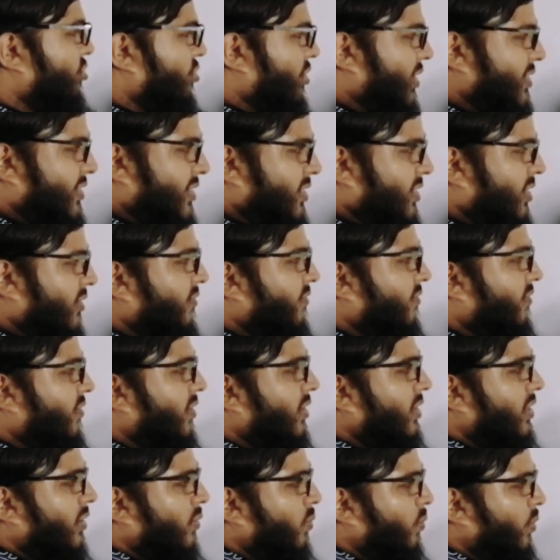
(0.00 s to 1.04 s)
transitive,
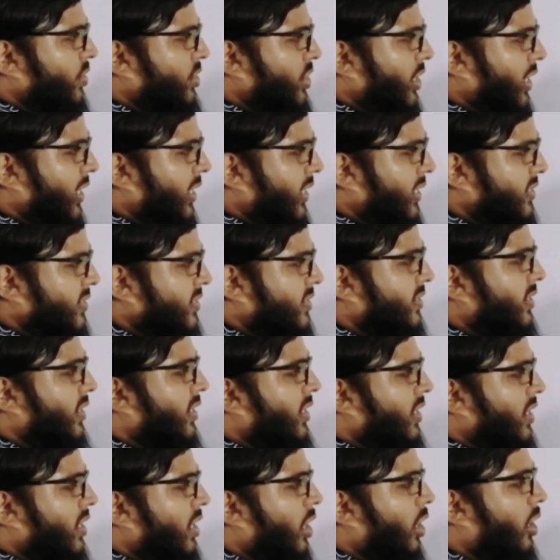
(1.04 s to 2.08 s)
which has
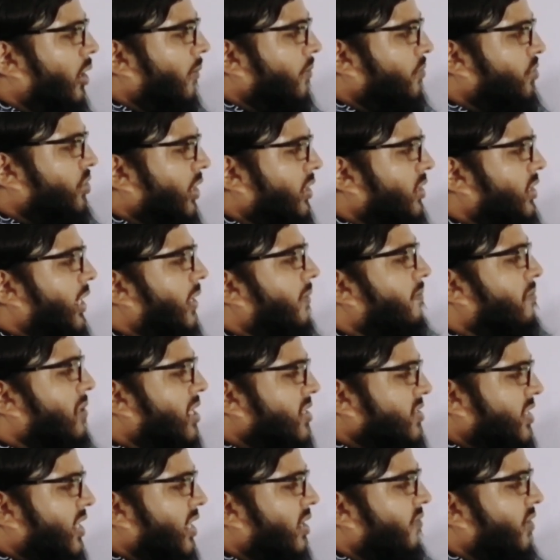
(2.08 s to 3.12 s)
object and
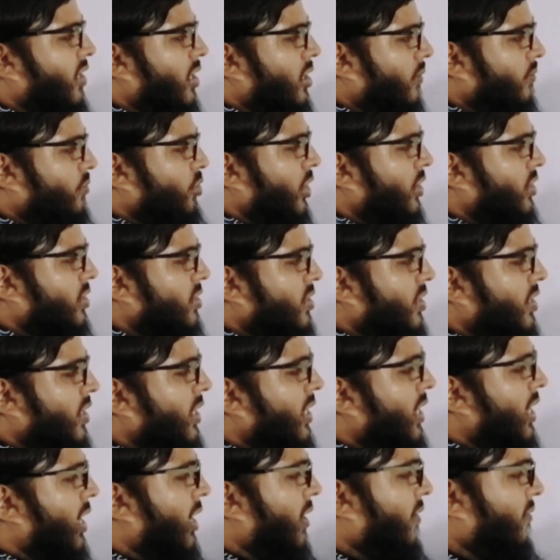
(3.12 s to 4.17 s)
must have an object
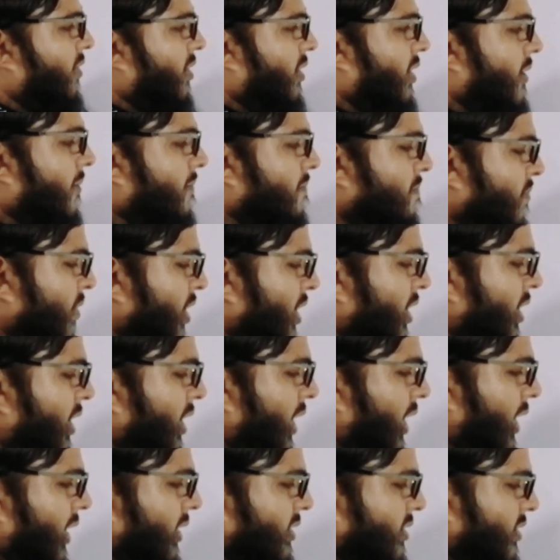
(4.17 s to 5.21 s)
after them.
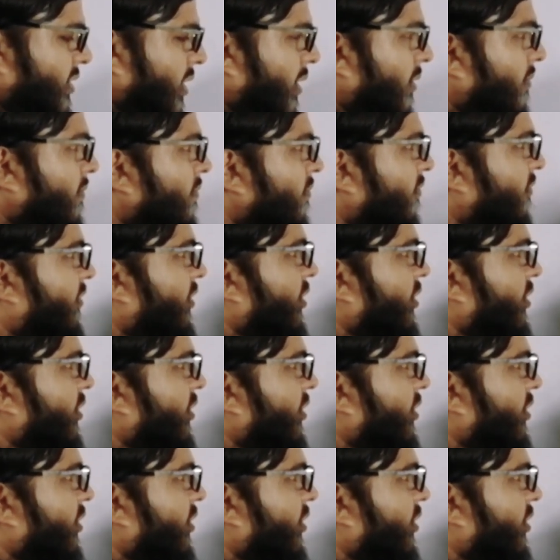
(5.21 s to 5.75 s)
And some